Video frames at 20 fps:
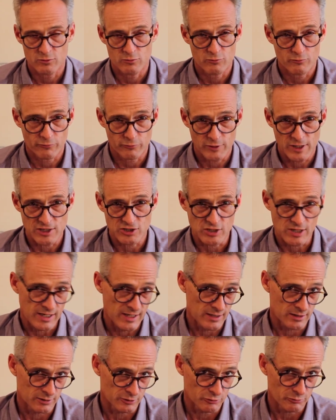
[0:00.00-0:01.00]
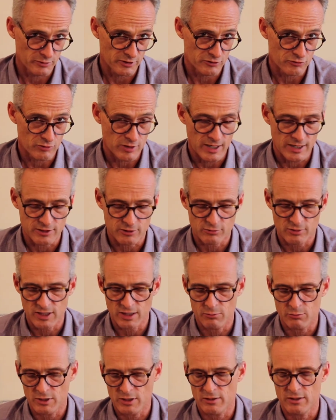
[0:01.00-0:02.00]
fresh and a little bit dried
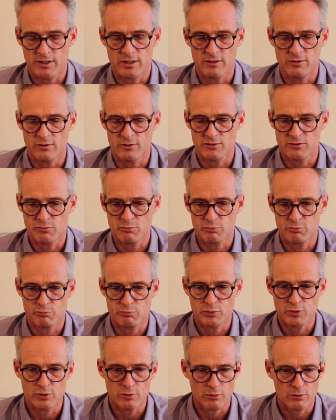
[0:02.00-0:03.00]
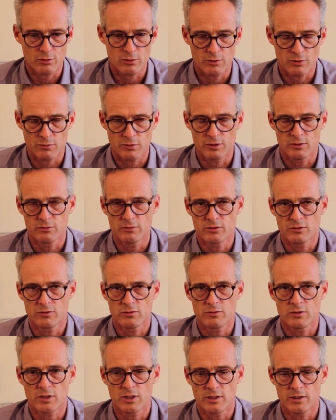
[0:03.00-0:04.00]
cranberry. There's pure
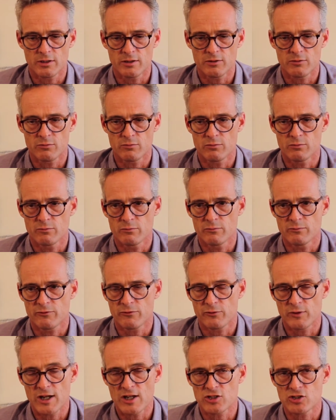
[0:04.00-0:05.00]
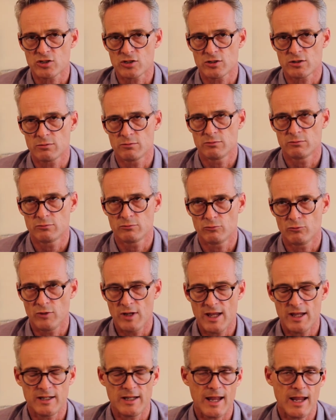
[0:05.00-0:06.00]
fresh
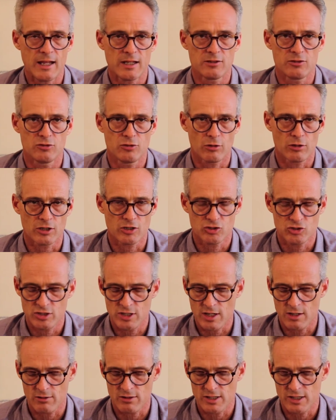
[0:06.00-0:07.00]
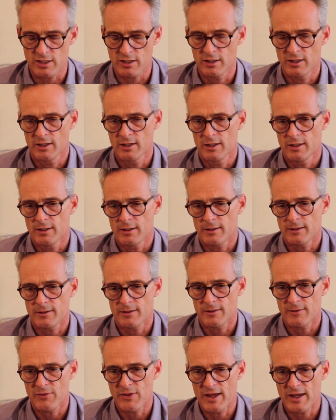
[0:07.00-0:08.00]
red and dark cherry.
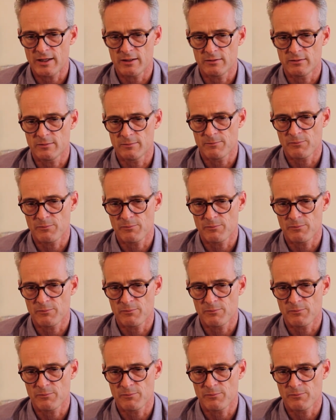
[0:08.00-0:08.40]
That